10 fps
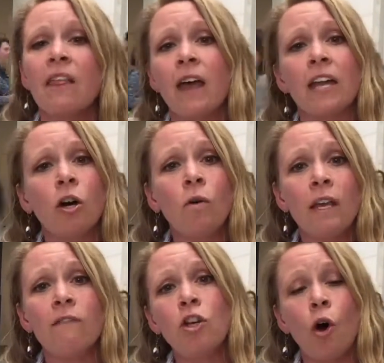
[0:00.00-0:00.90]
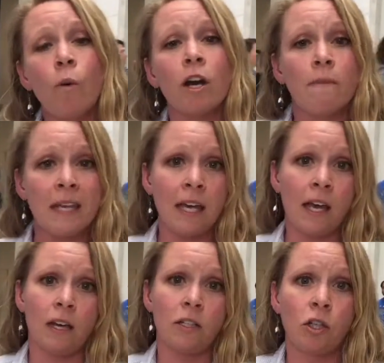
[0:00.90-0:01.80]
they don't even know where to
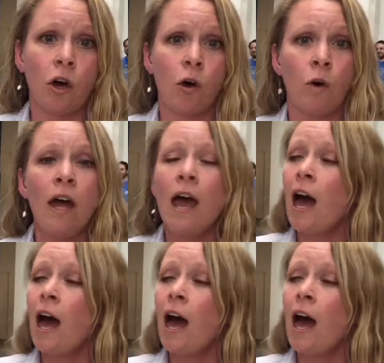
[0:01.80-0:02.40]
begin. So